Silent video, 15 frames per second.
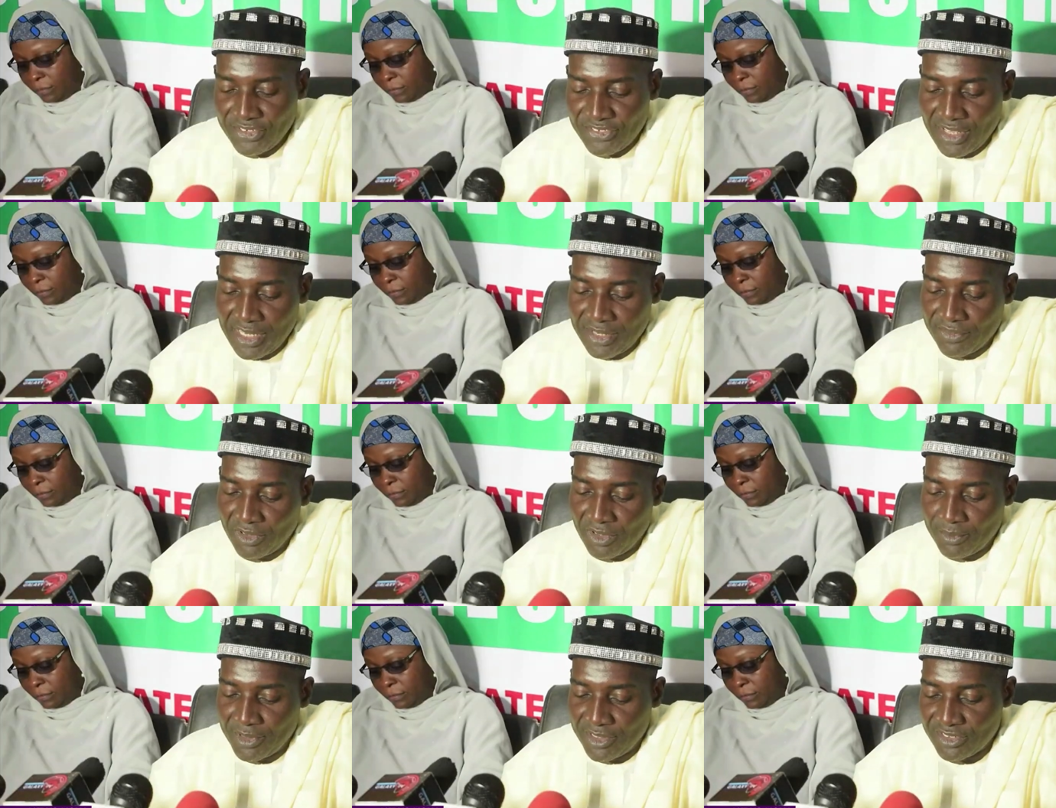Speaker 1: Recent
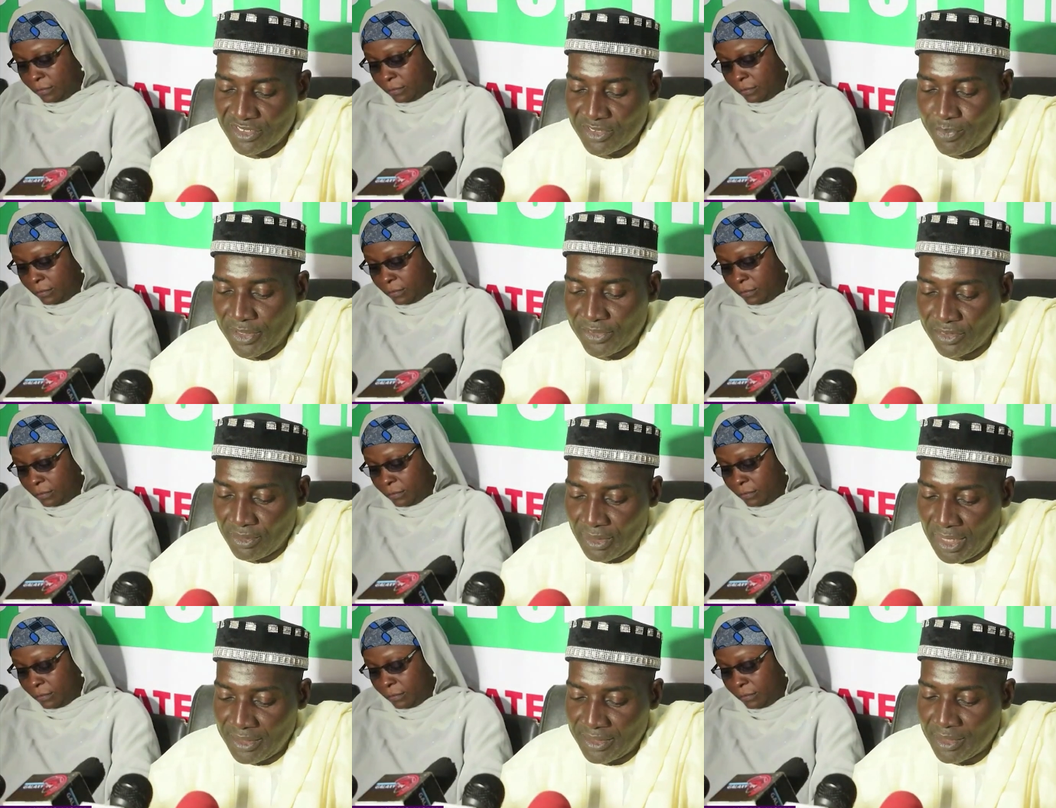developments,
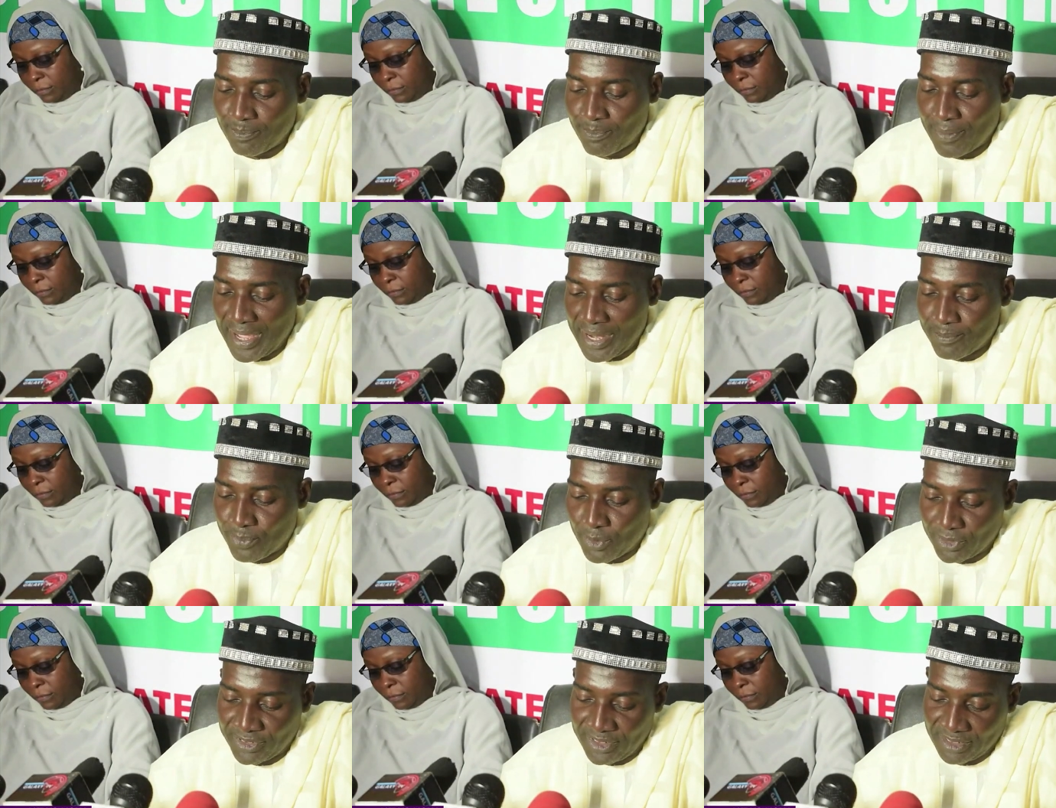particularly the planned
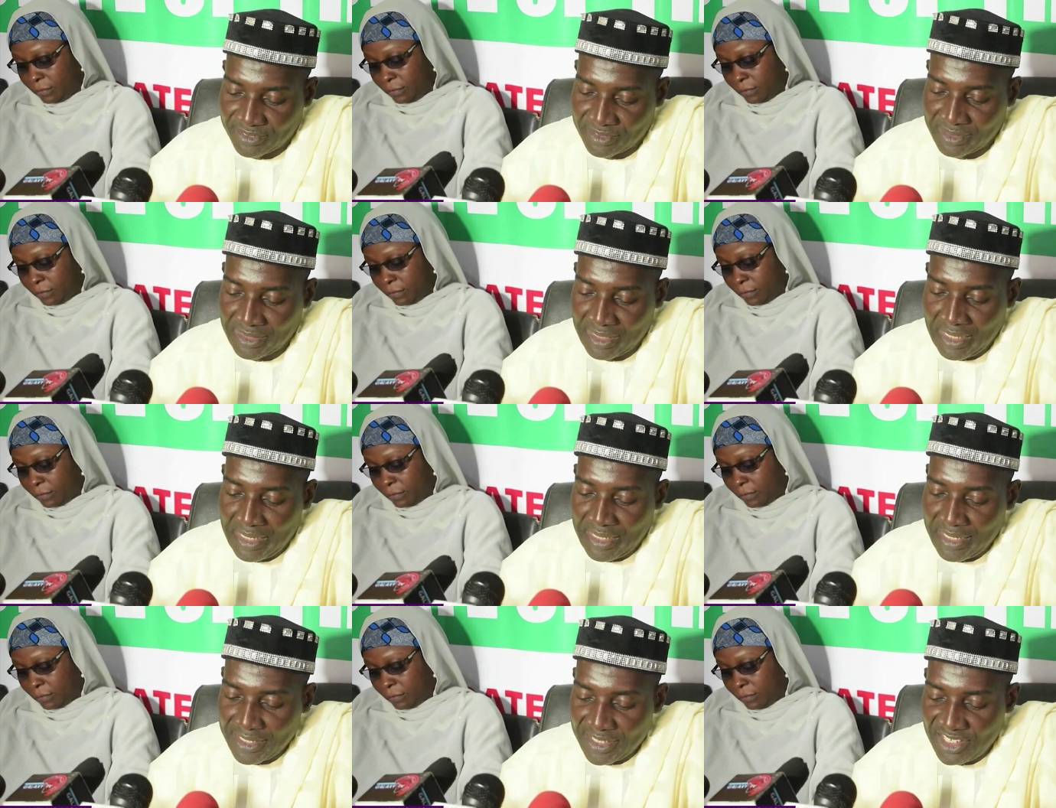protests
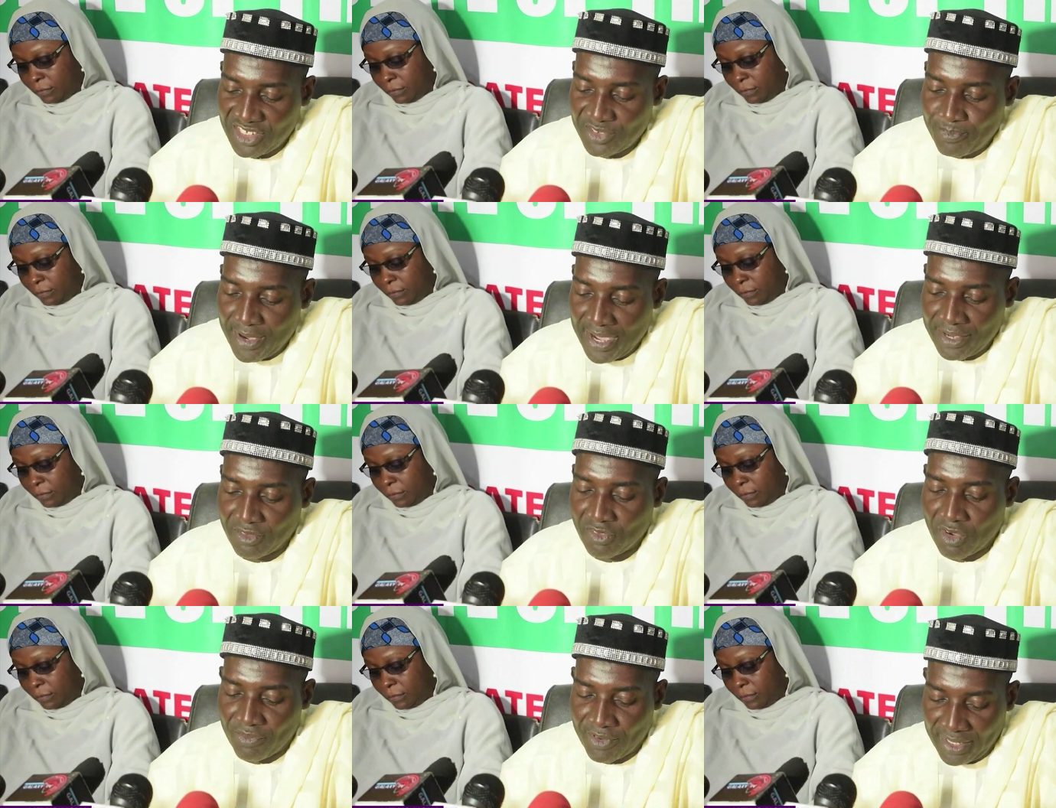against
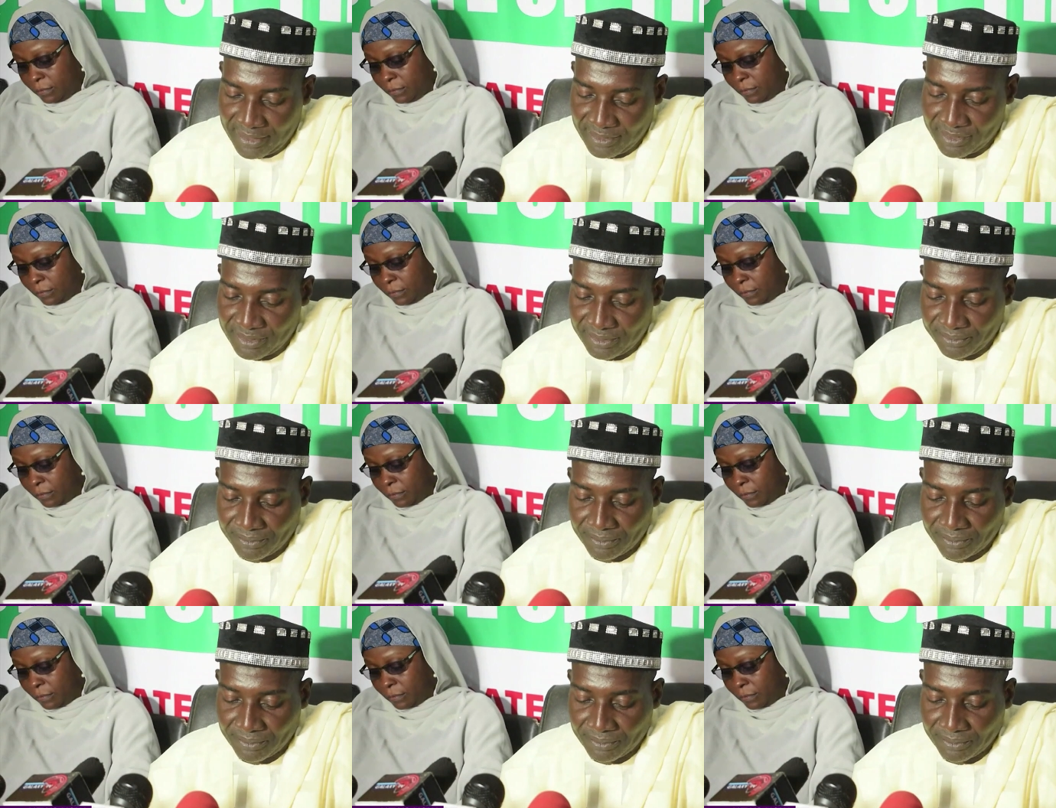bad governance,